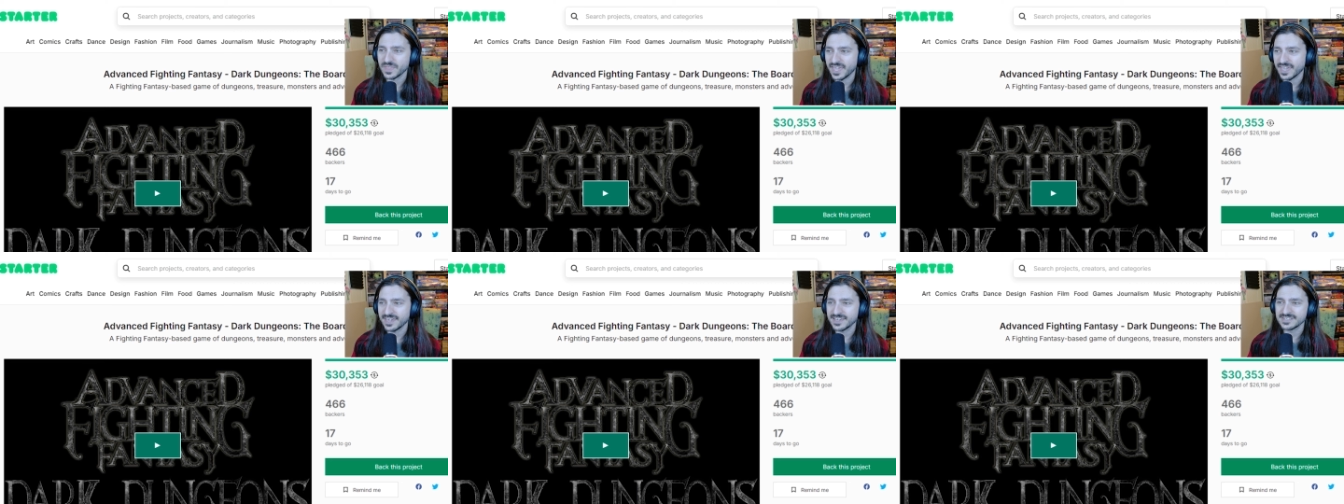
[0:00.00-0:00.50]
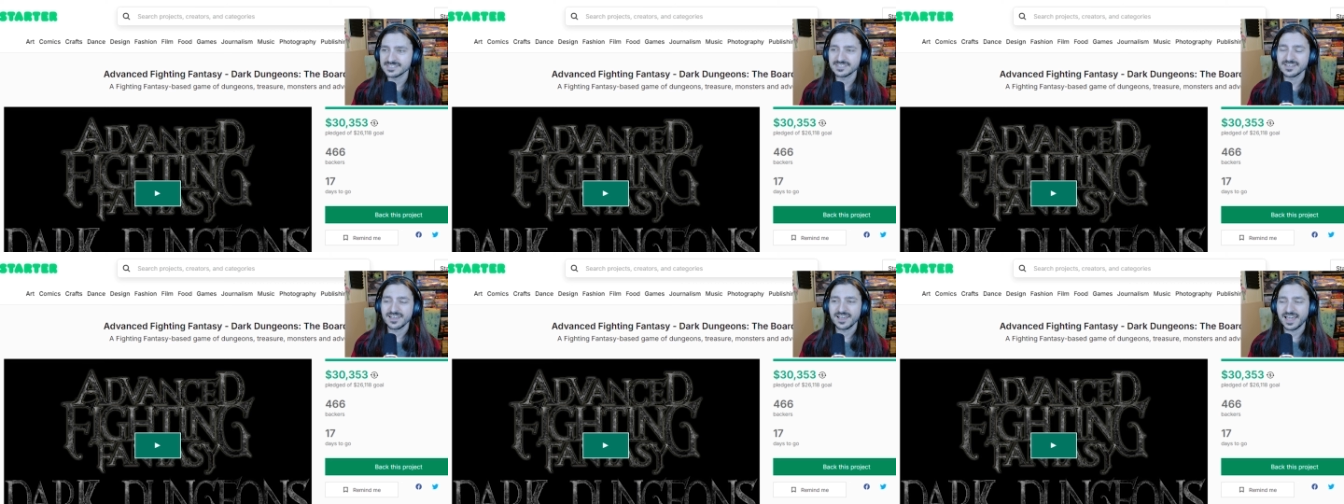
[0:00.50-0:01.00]
and
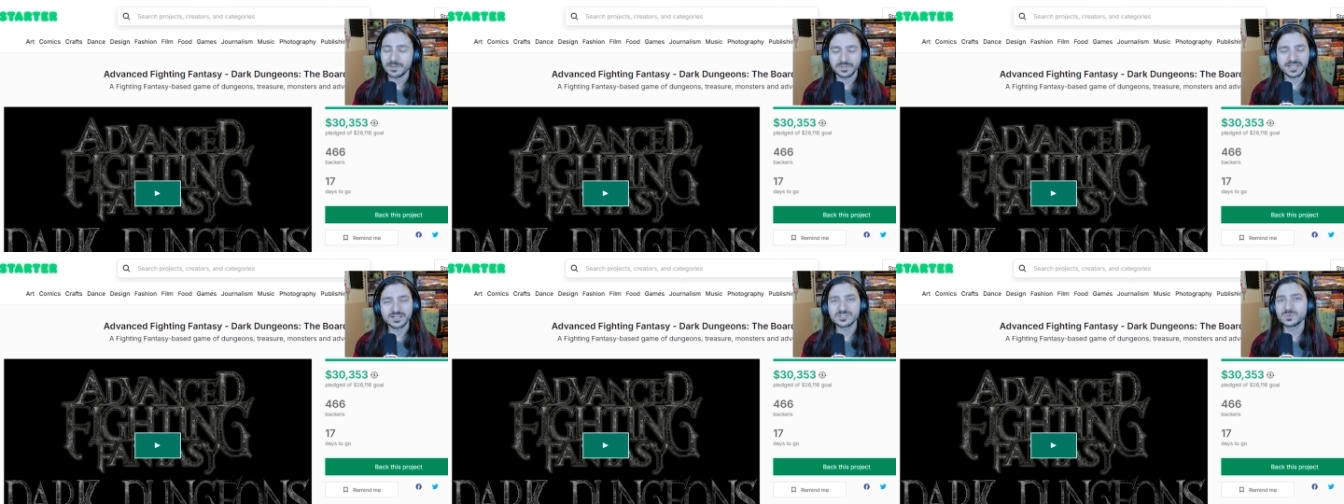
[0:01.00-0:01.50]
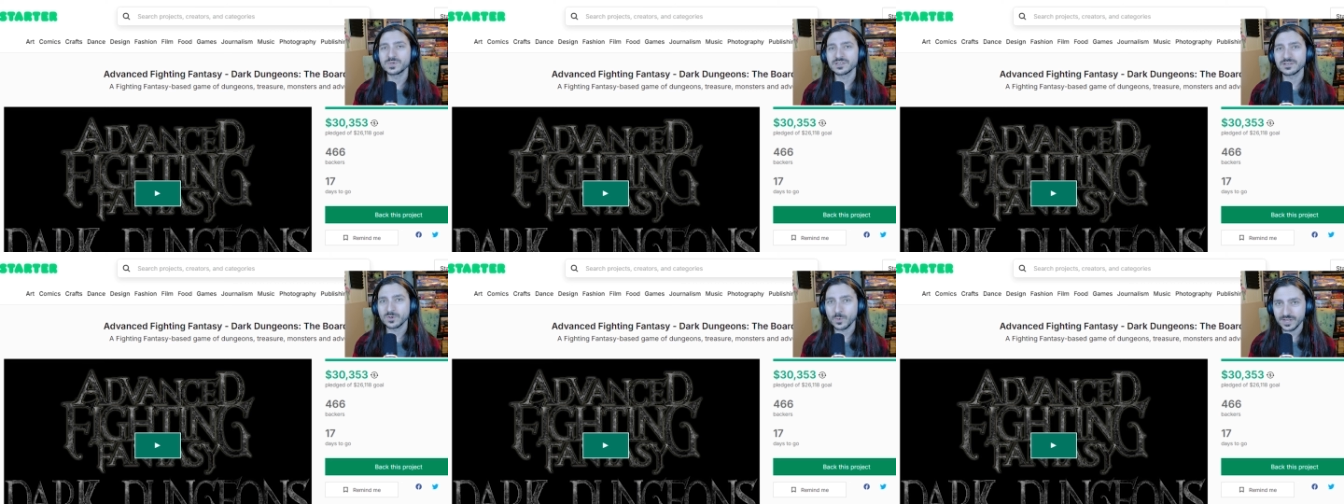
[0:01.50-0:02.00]
I plan on
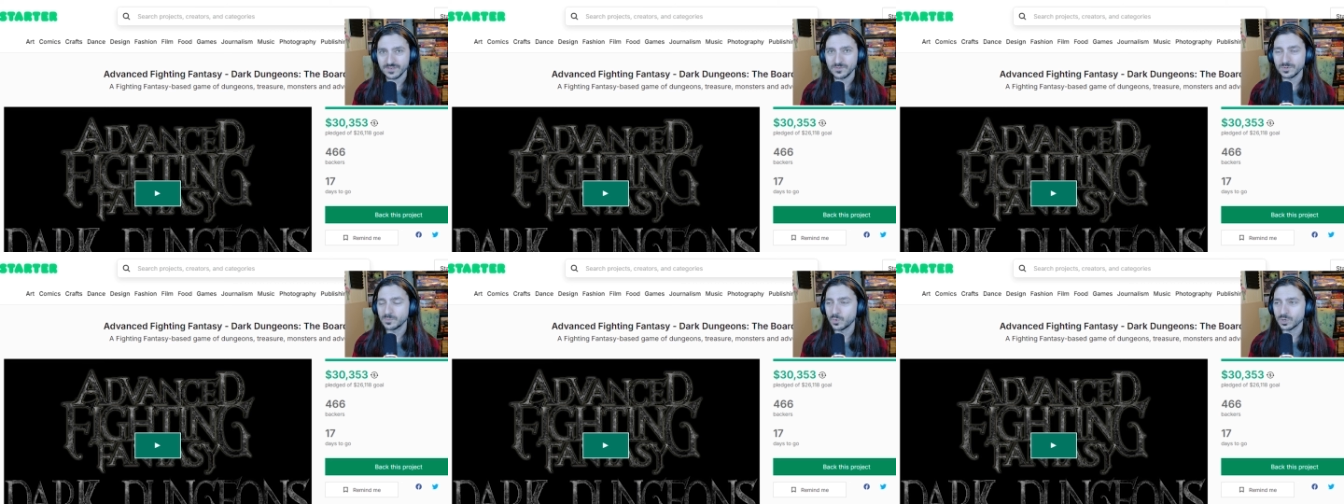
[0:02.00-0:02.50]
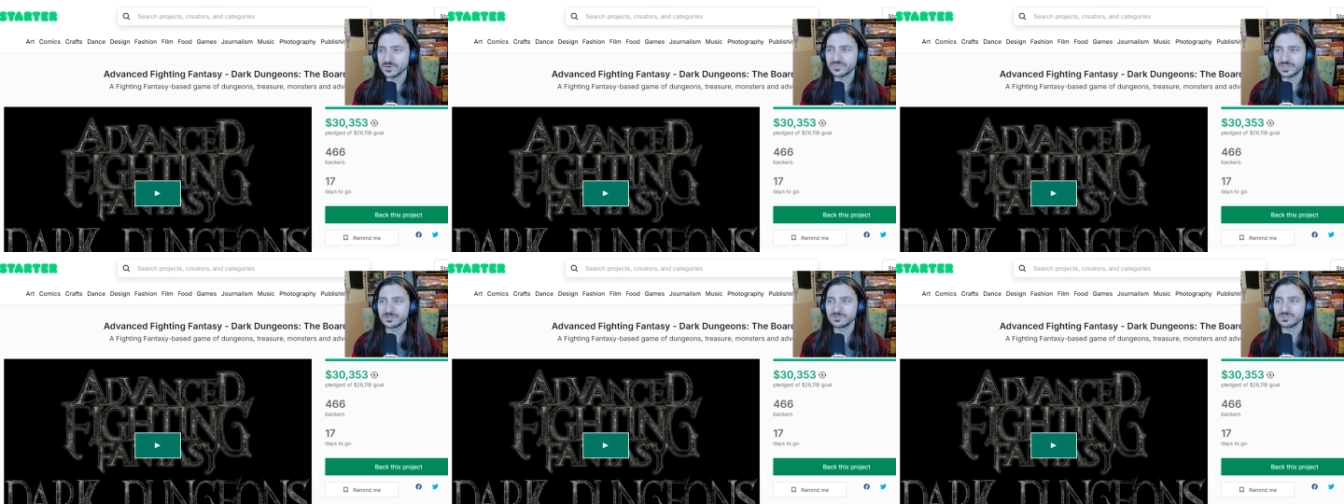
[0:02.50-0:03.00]
doing quite a few more
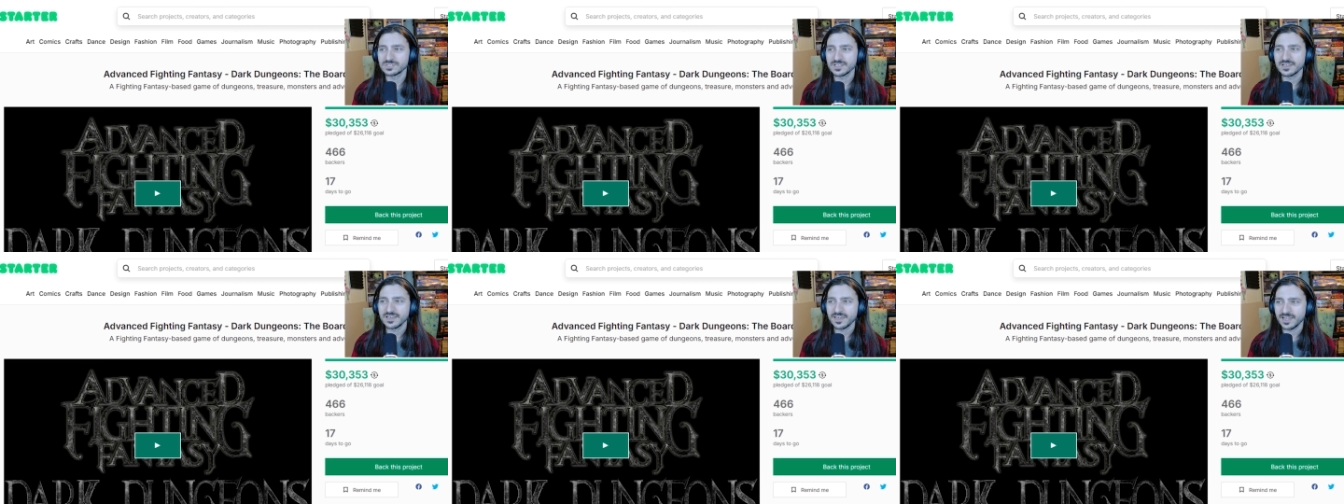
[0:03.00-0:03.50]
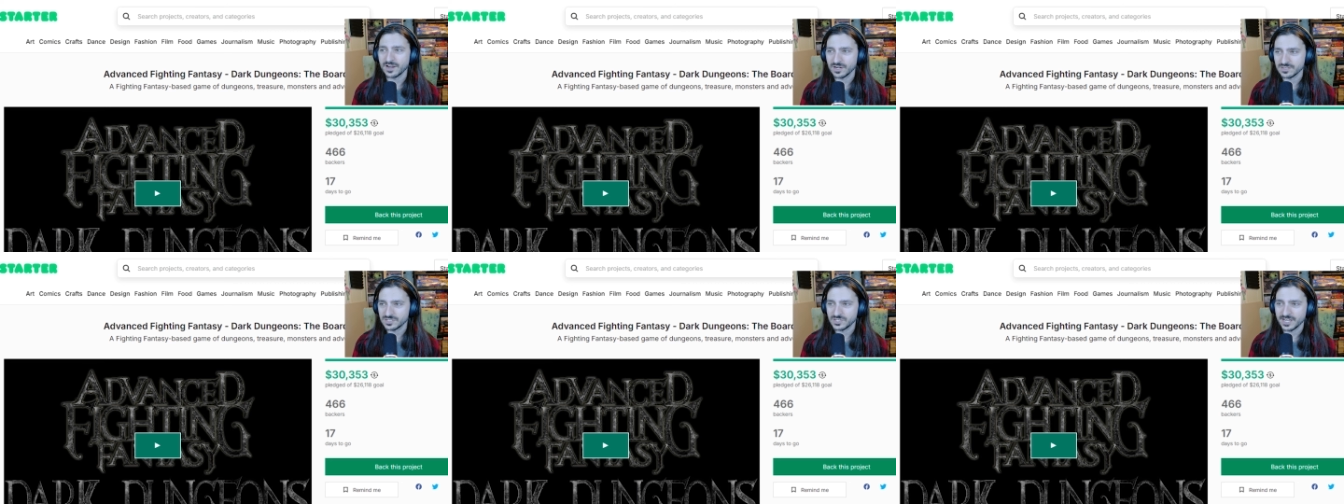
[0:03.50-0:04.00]
of those here
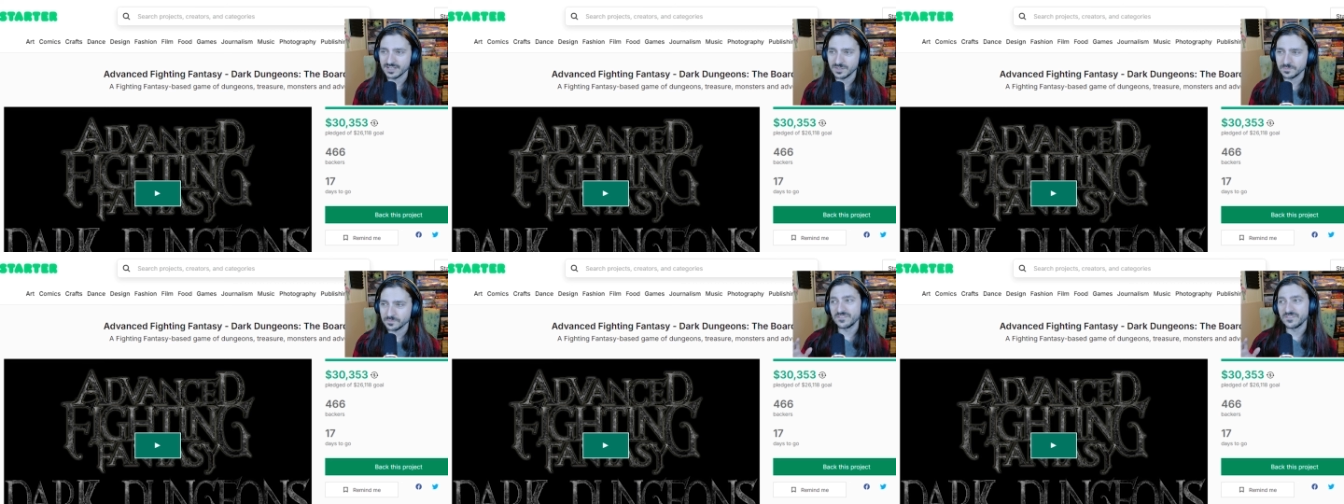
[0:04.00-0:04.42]
on the channel.